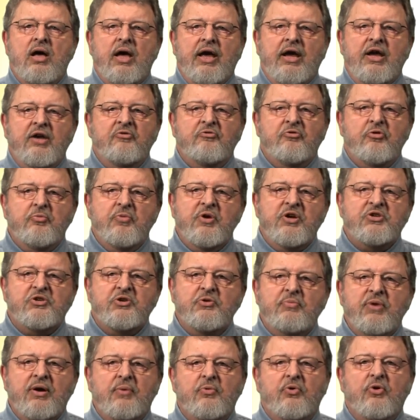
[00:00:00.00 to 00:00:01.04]

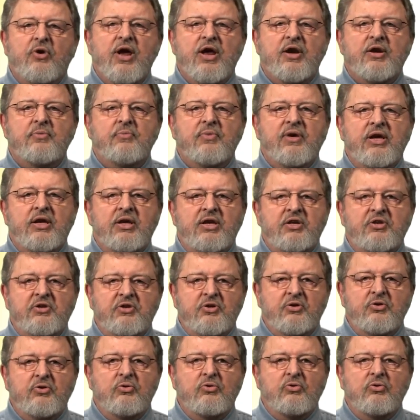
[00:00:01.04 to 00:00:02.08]
Information Memorandum
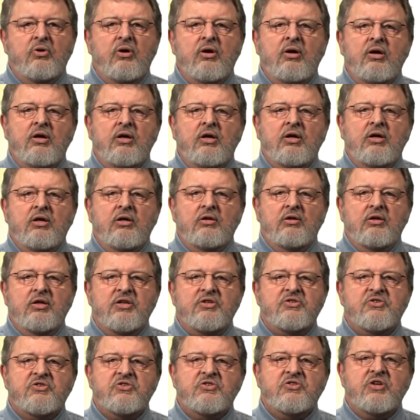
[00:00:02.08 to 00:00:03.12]
82
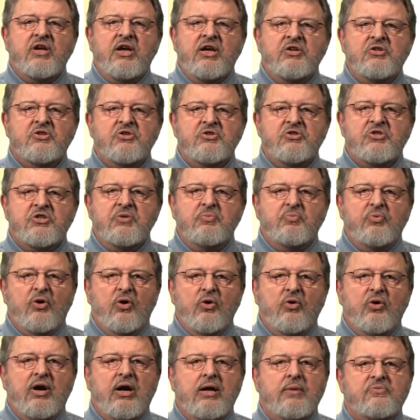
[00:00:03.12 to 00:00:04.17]
lists agency
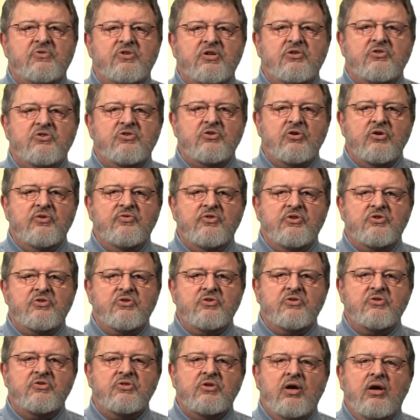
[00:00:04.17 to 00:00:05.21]
programs and
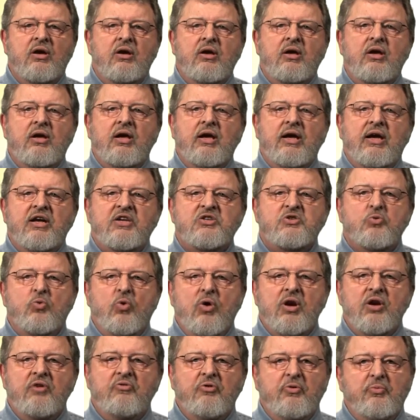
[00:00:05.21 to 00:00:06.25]
services as
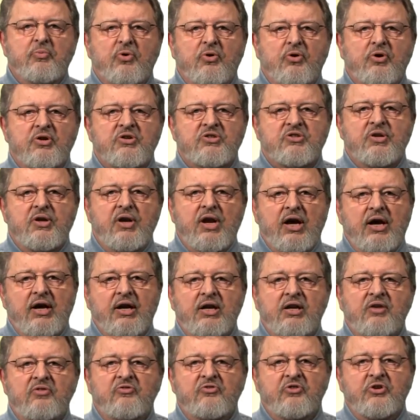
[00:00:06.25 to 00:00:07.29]
one of a board's
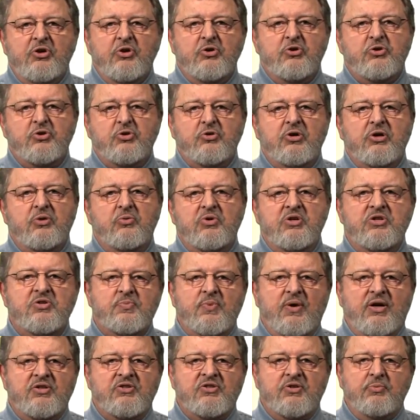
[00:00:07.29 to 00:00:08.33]
9 fiduciary
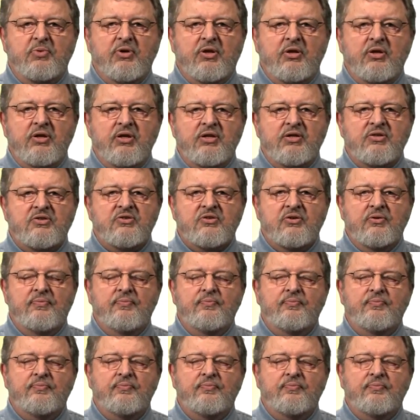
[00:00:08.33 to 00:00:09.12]
responsibilities.